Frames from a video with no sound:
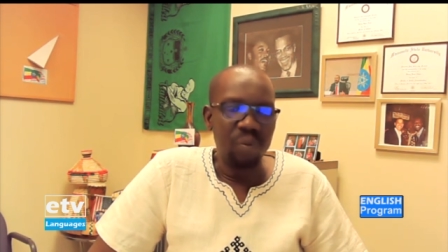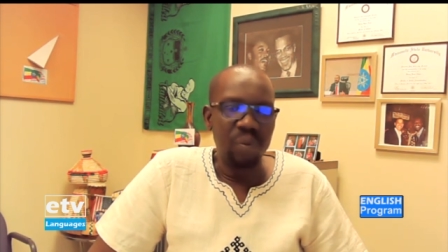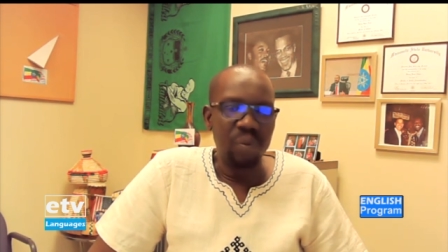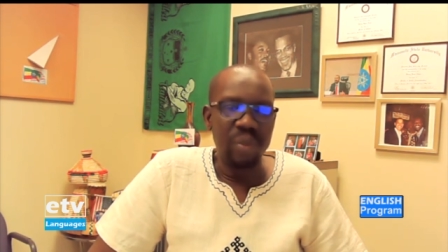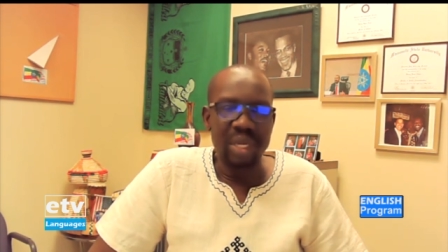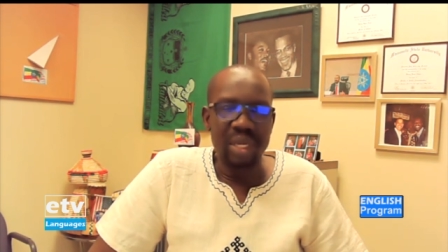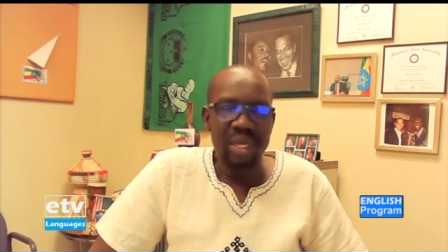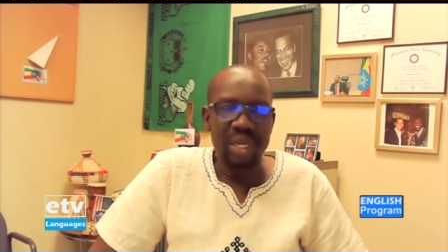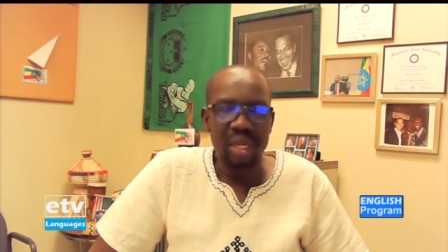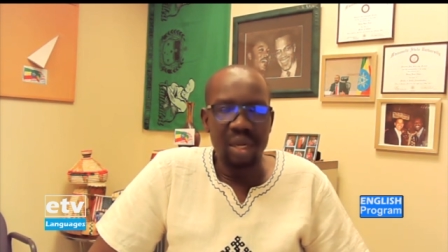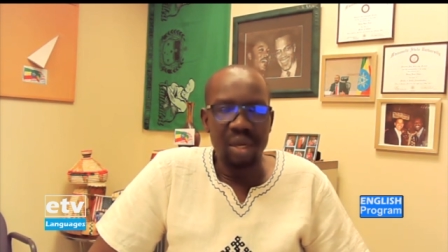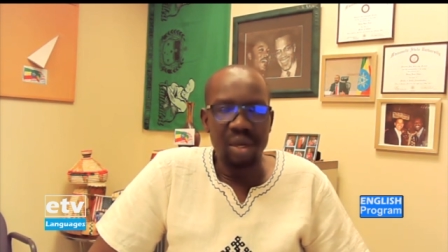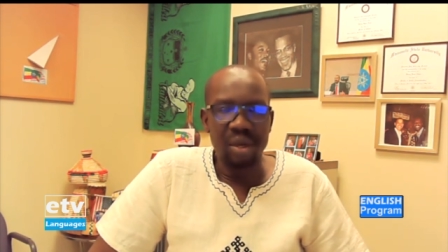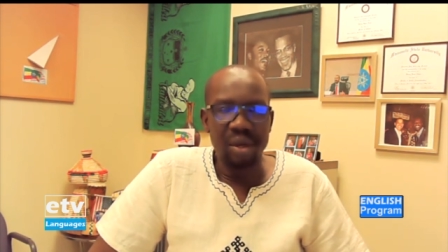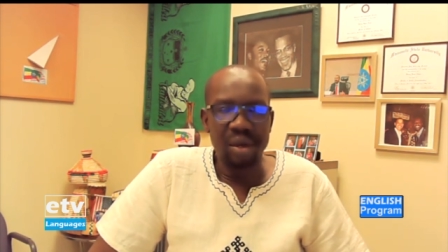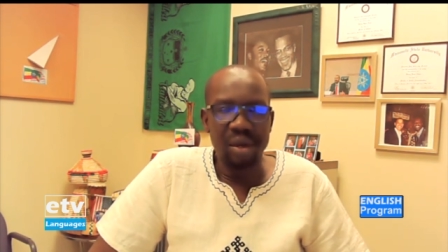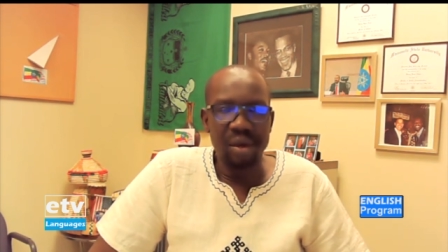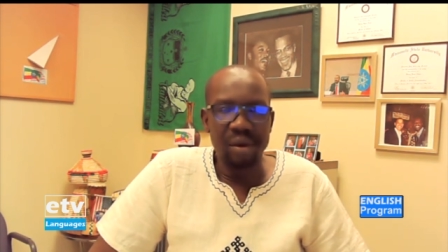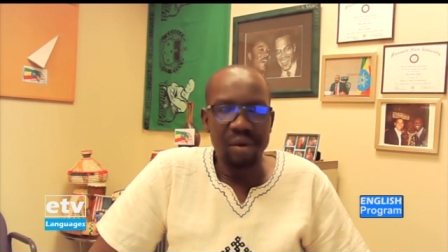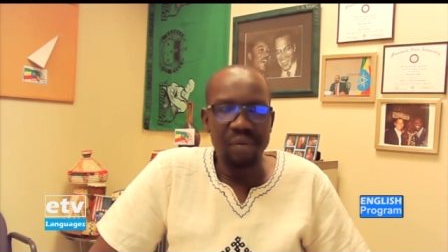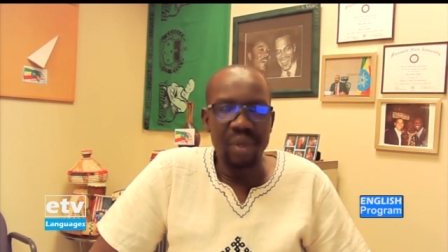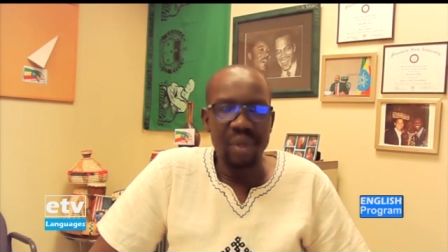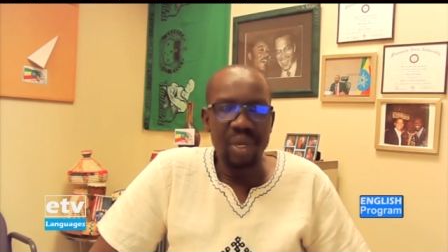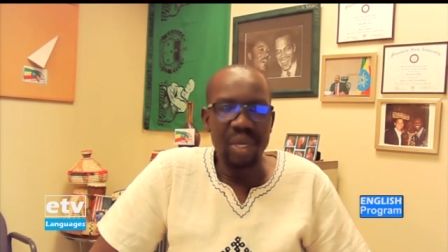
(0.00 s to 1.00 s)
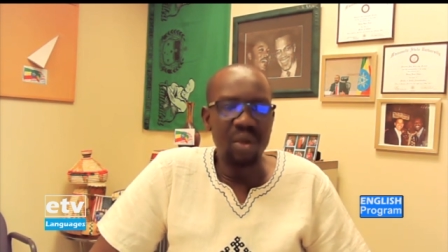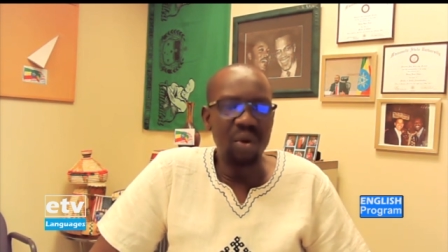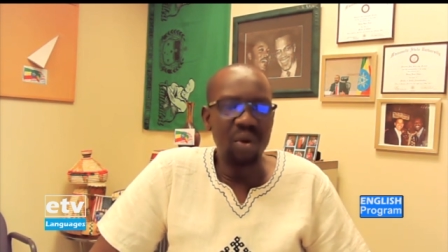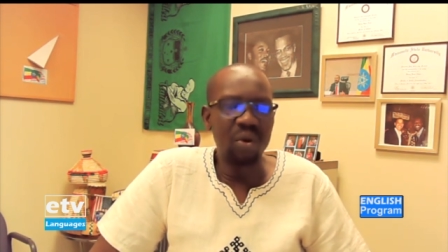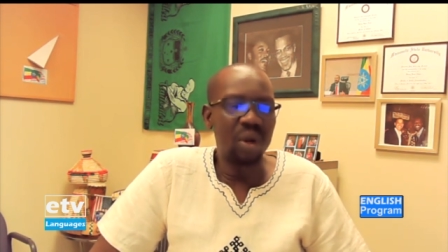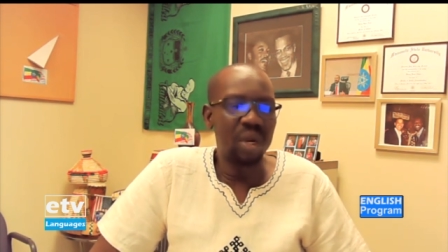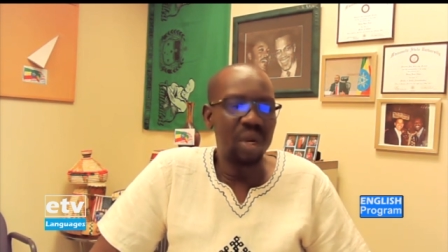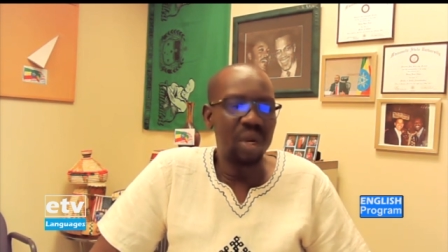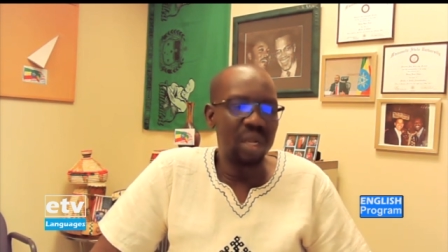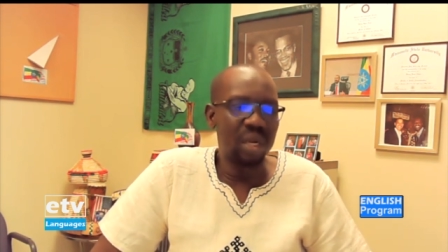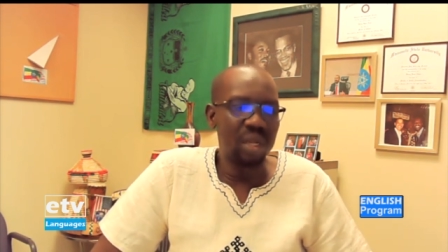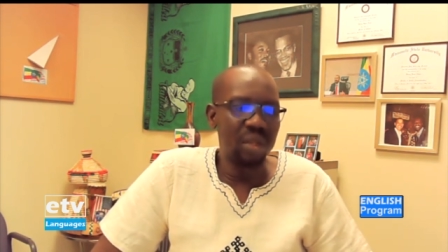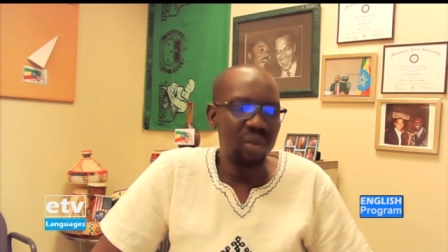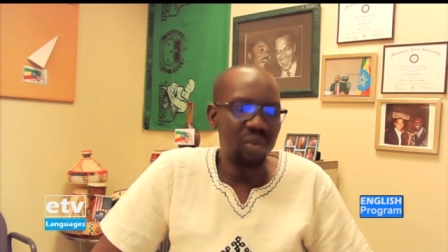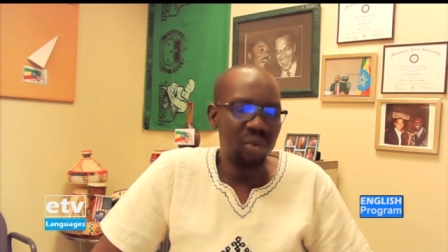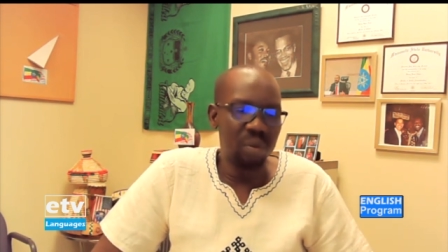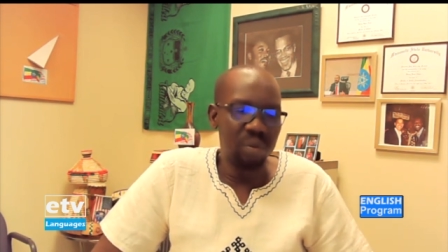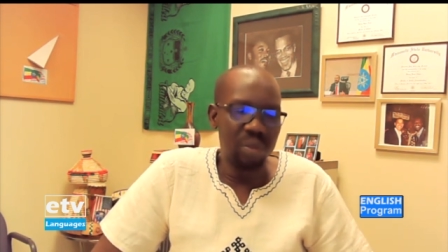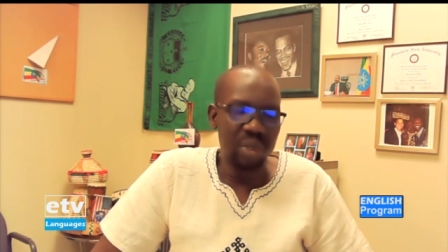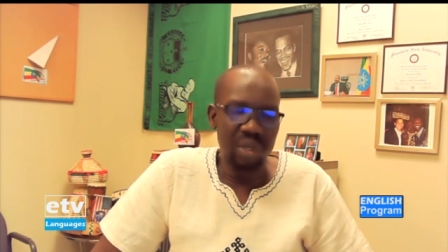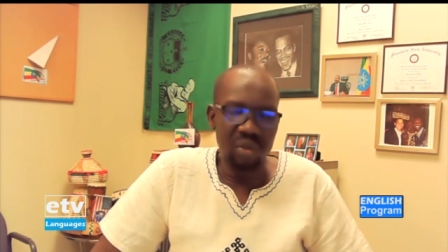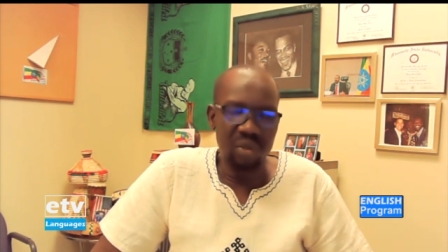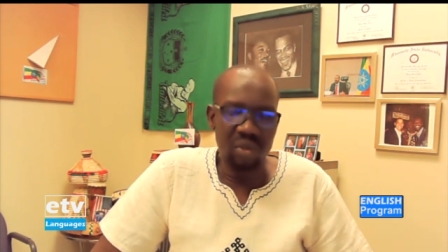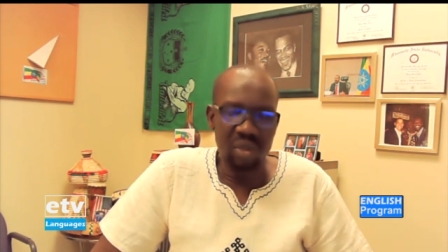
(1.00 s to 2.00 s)
But the
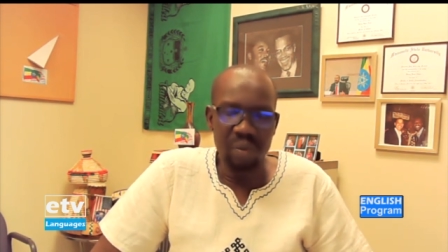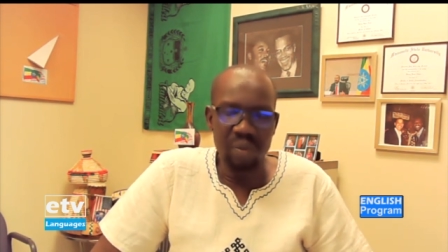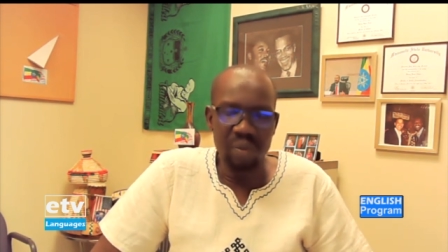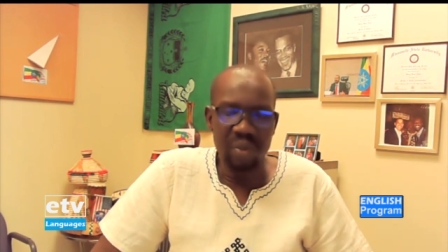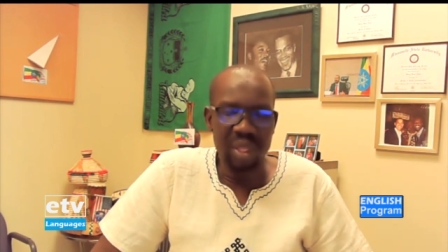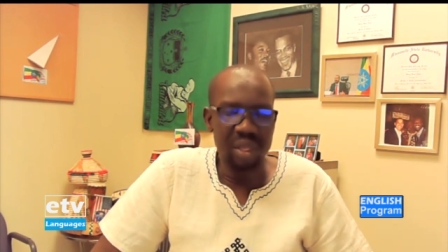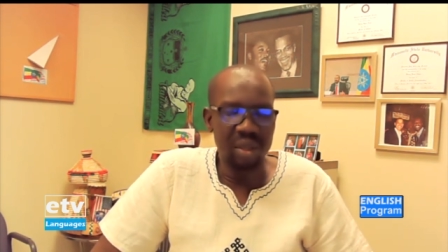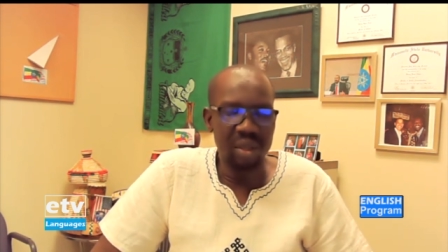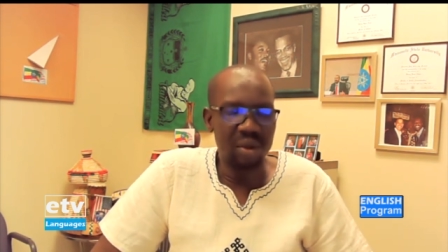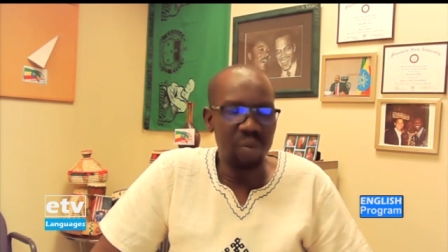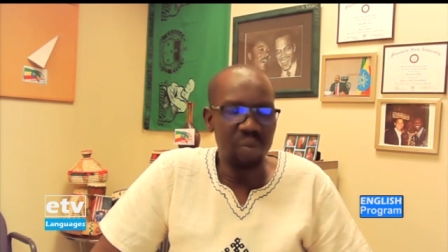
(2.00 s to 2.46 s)
neocolonialism is something